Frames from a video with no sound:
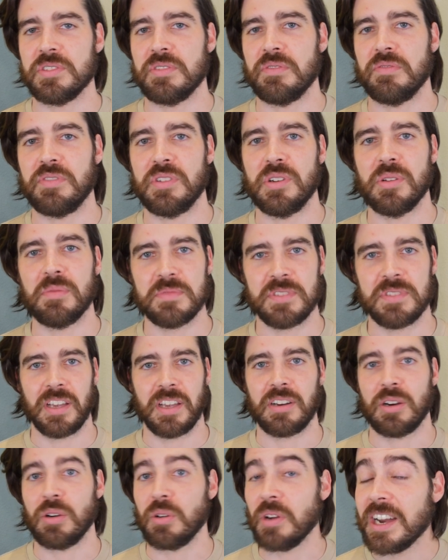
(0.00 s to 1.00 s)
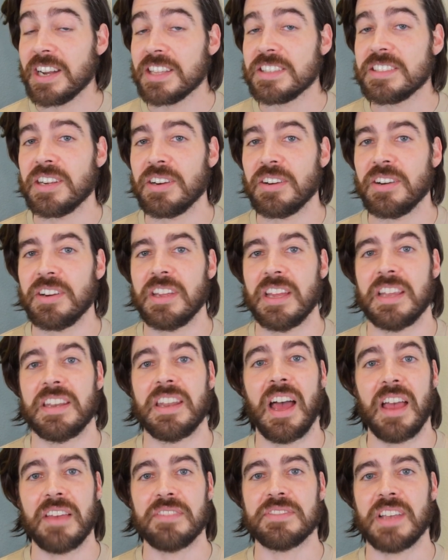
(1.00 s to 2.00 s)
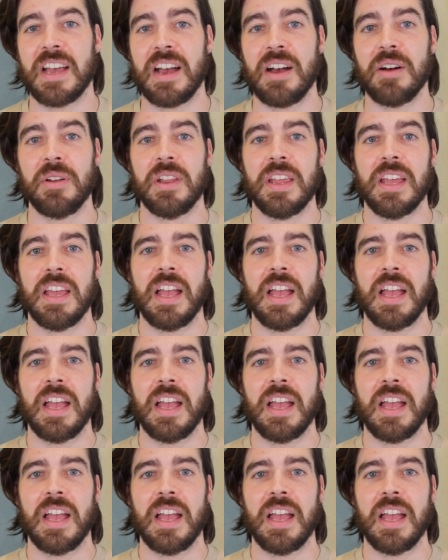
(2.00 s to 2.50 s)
in films Hereditary and Knives Out,